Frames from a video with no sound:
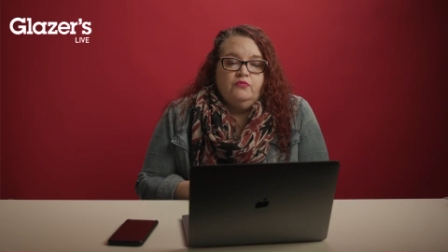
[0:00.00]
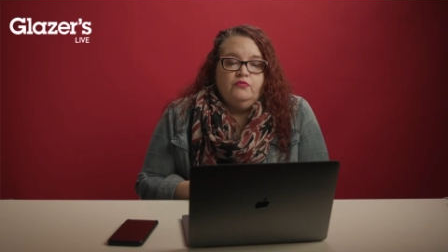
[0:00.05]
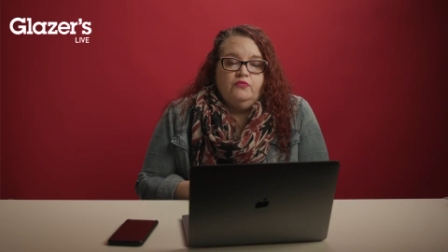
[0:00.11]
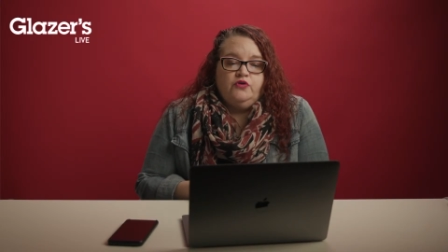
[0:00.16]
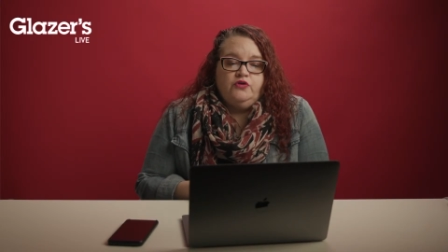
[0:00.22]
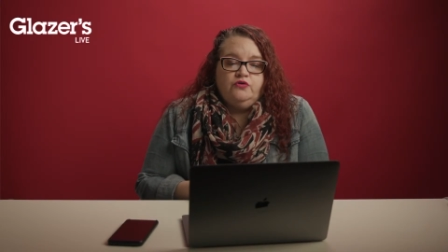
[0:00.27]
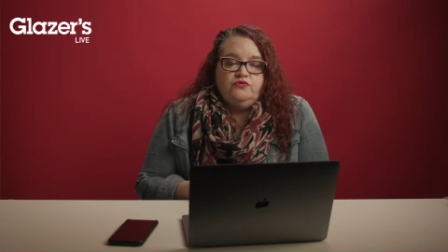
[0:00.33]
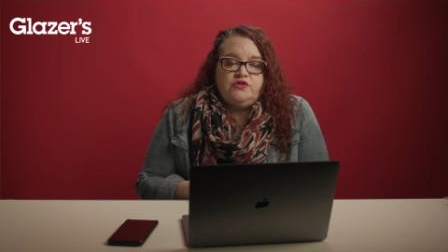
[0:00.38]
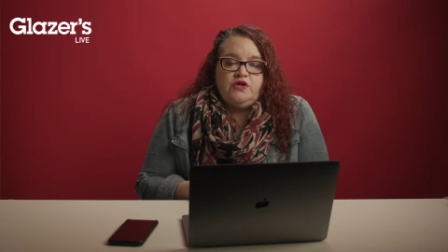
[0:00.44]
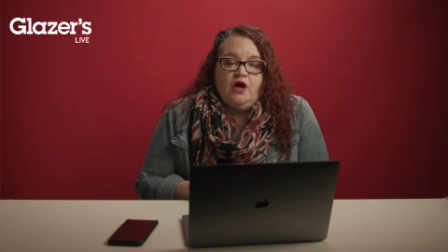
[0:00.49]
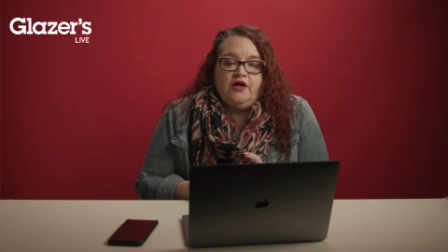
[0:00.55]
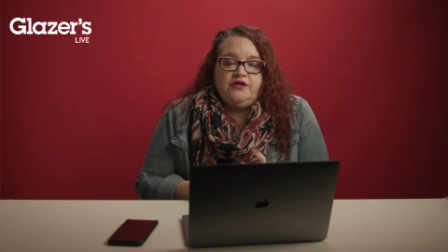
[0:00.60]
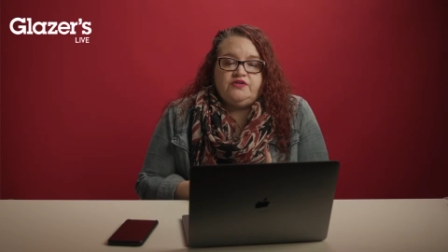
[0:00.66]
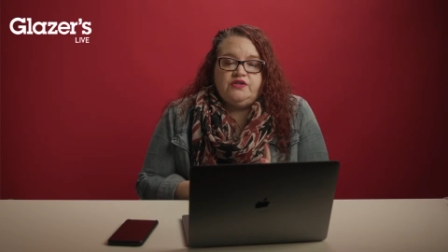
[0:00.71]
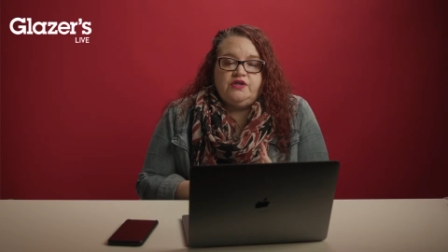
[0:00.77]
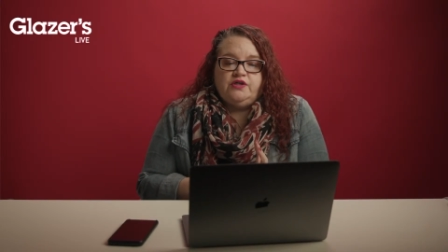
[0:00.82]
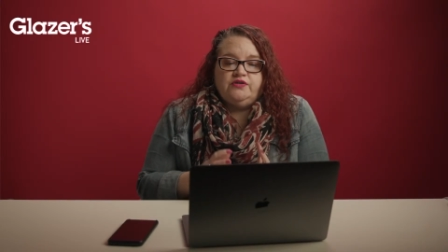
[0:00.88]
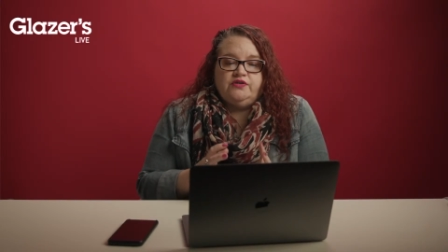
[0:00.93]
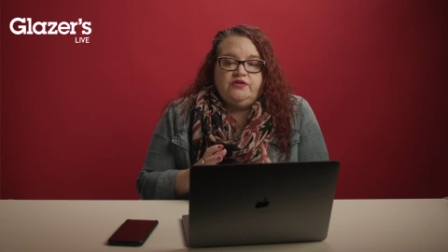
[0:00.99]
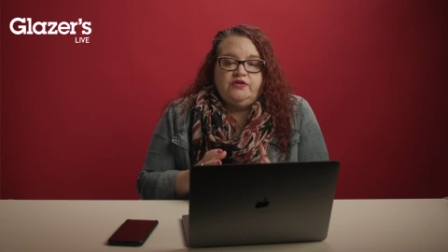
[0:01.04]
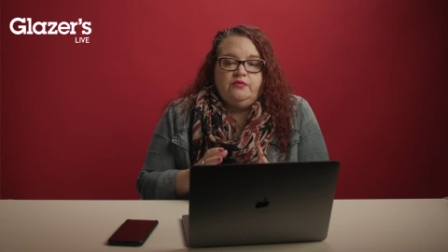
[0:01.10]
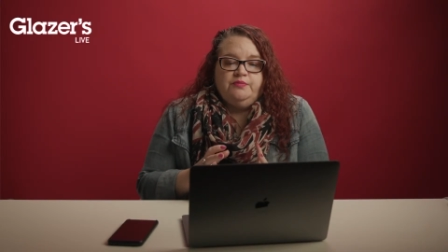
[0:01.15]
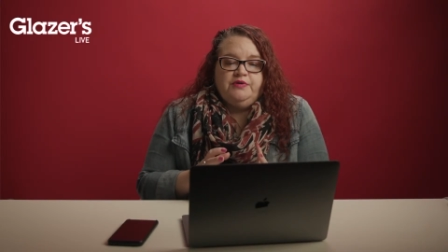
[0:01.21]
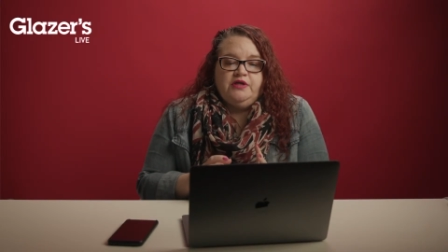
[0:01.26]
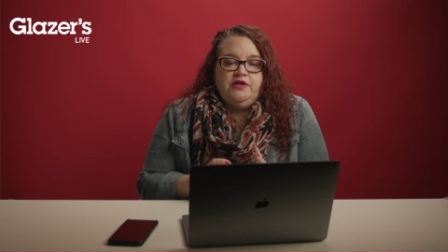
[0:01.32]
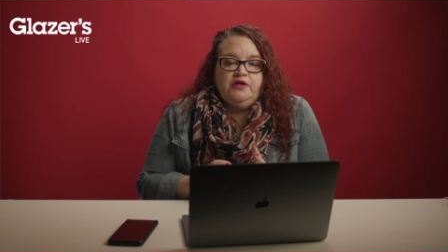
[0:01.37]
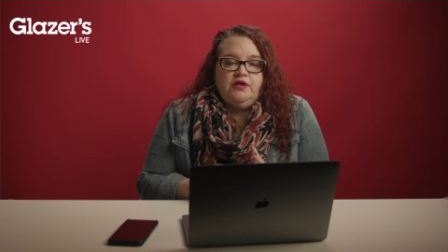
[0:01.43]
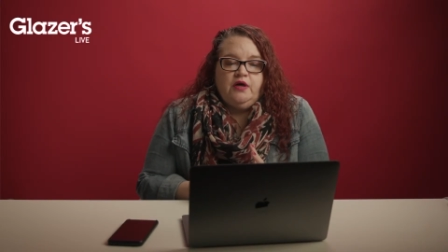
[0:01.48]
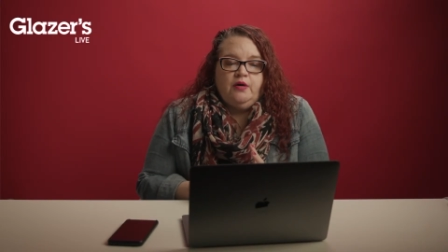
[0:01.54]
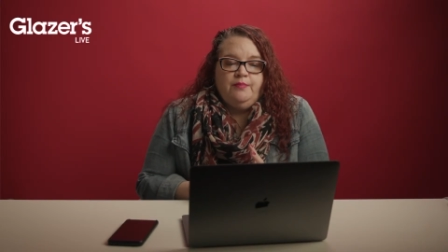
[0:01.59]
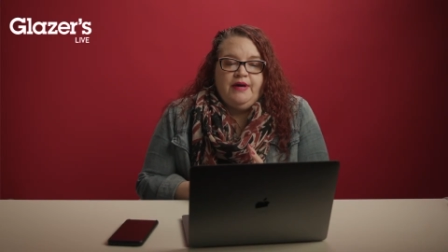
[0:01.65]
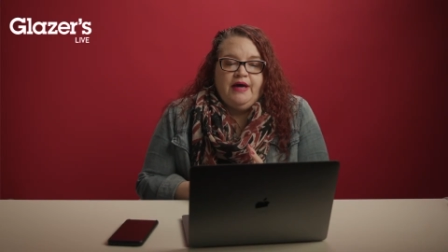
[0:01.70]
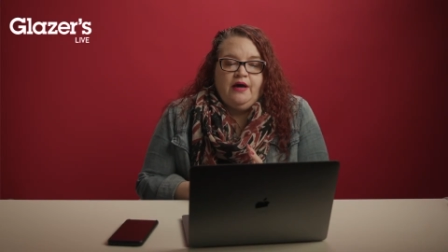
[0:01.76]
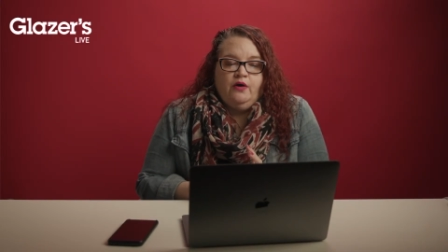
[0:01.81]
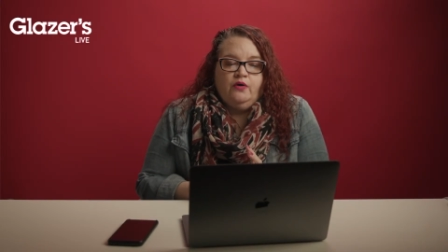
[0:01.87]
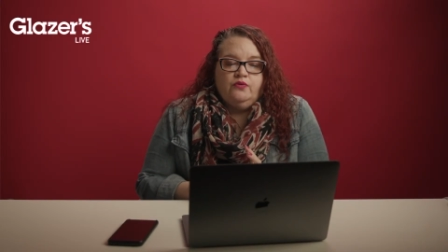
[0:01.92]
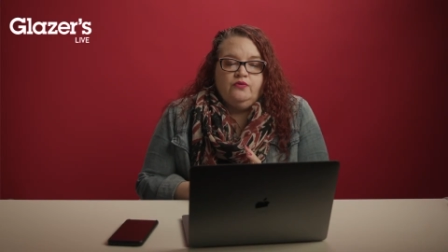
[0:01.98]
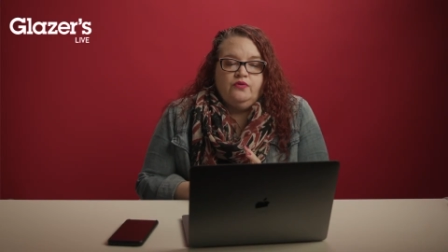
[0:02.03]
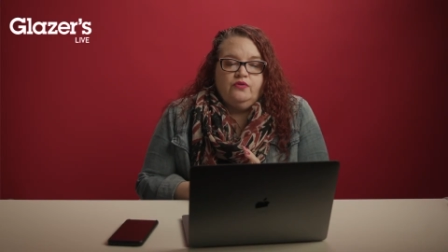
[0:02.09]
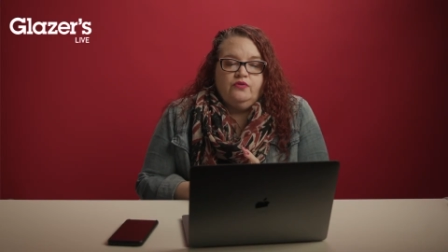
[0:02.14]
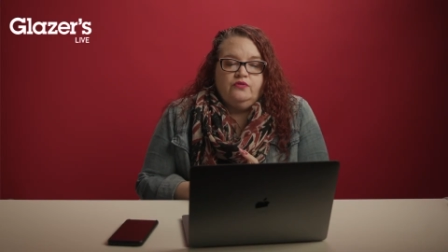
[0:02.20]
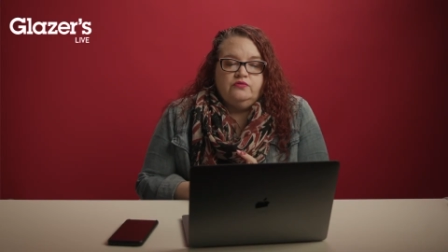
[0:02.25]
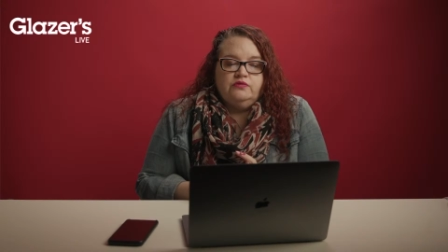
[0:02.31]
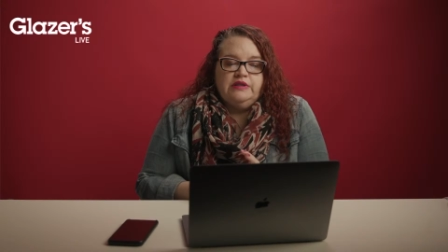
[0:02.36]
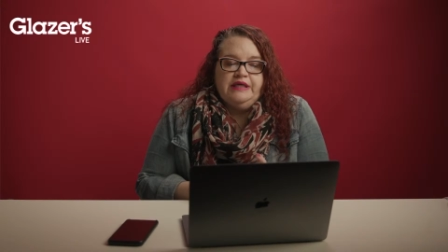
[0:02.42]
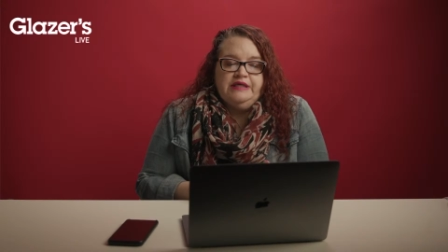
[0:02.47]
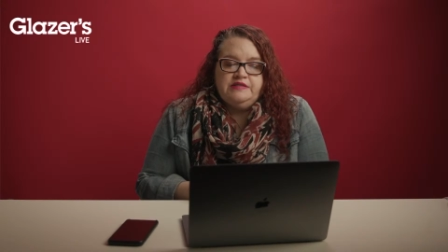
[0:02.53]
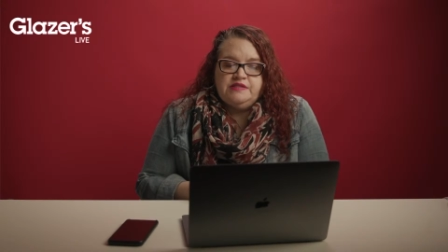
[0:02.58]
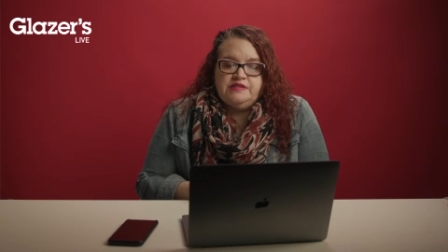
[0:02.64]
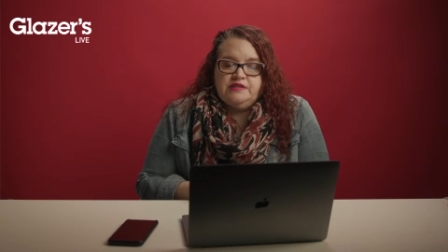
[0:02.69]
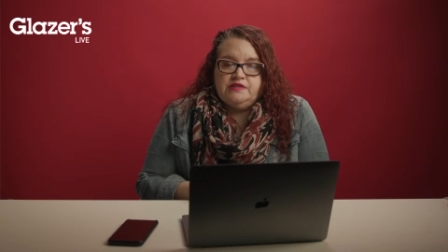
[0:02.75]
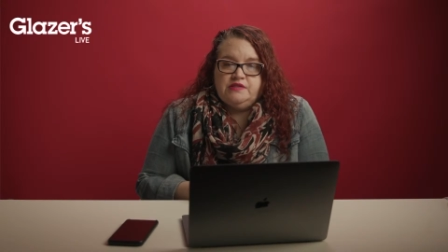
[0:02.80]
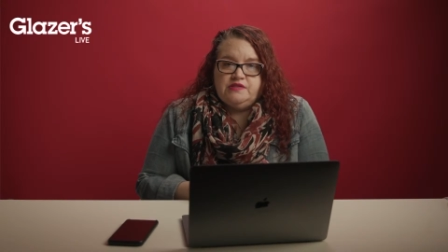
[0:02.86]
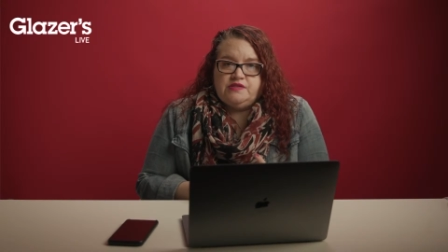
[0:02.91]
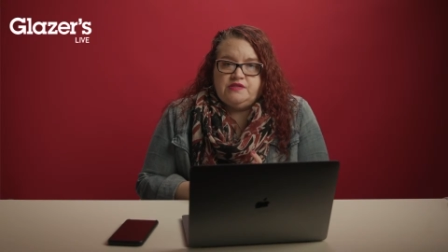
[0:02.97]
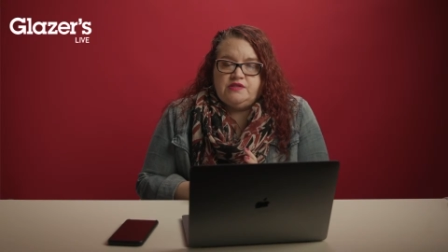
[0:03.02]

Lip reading: You talked a little bit about lenses.